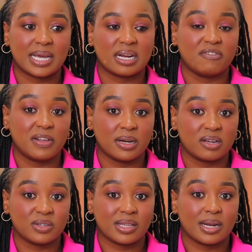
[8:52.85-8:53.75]
and I fell in
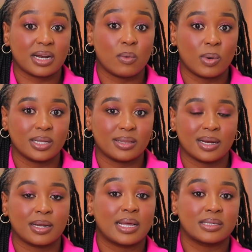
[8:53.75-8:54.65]
love with that and I wanted
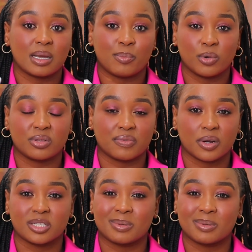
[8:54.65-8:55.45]
that, hence I bought the fragrance.